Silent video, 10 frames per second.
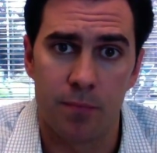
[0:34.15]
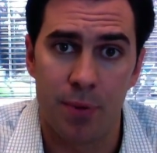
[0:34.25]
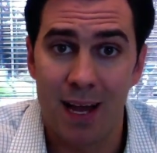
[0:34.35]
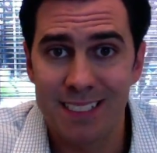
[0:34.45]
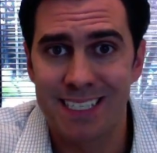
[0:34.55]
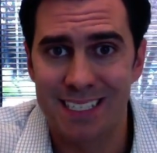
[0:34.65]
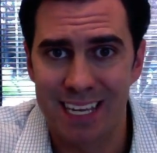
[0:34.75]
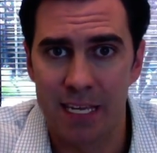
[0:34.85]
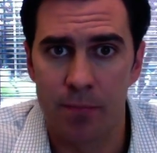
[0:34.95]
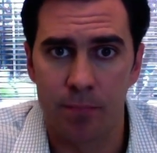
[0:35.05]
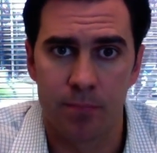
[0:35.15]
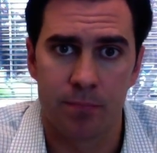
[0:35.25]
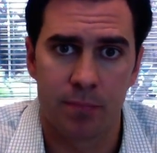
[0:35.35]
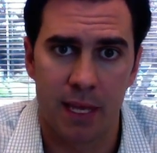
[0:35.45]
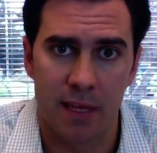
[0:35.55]
Ponzi scheme
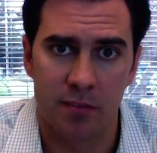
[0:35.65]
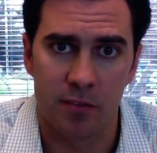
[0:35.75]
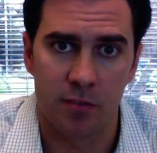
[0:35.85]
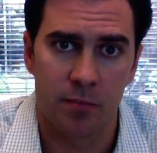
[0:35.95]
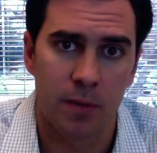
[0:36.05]
cases.